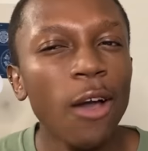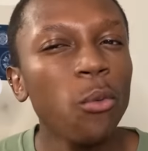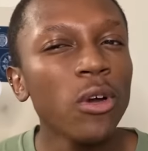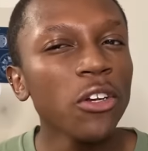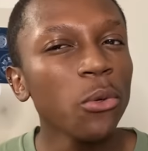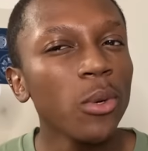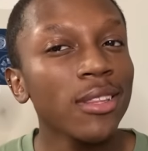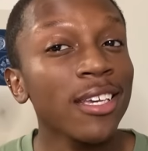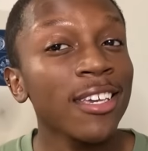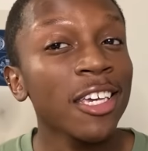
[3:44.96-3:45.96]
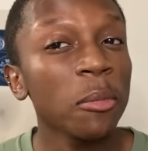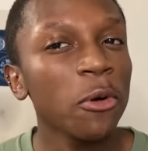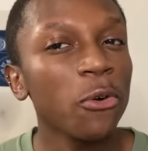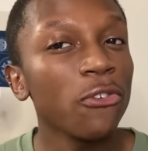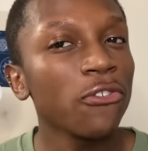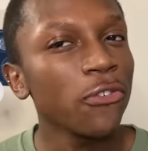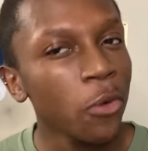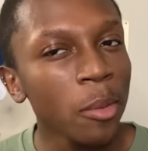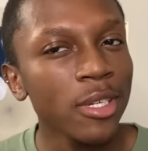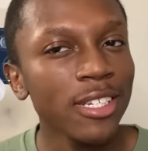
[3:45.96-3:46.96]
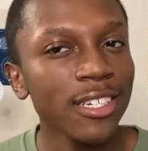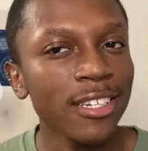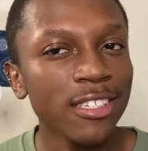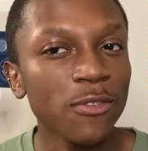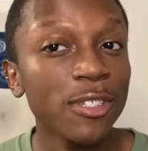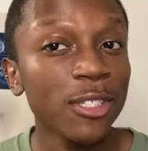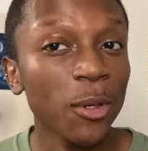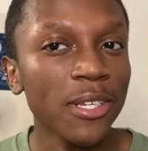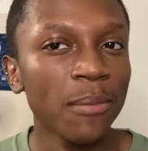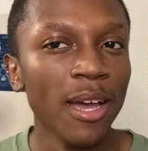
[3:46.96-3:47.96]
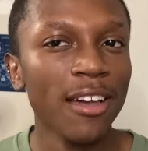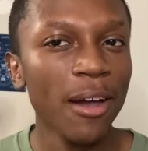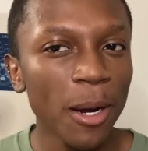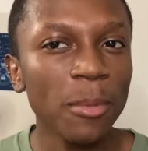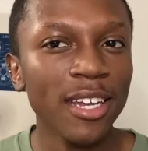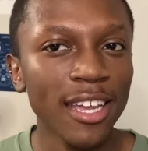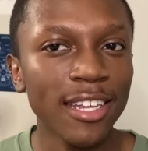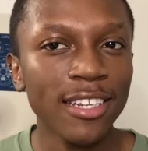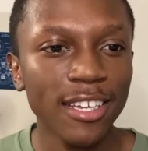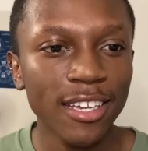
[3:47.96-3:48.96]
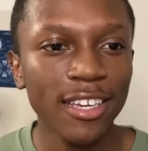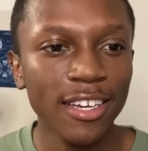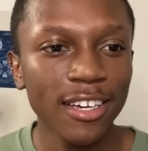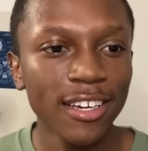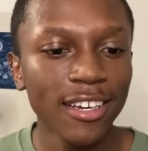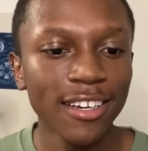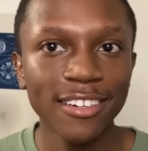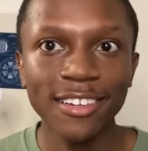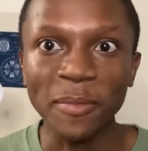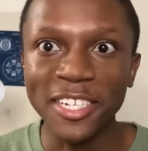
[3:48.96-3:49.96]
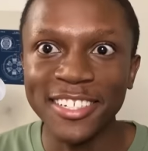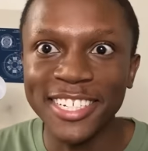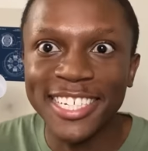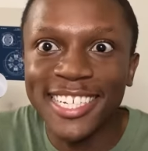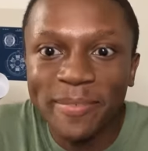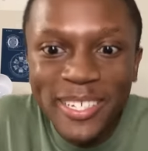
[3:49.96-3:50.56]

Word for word: I wonder what the chemical formula is for sodium bicarbonate. I'm gonna look it up.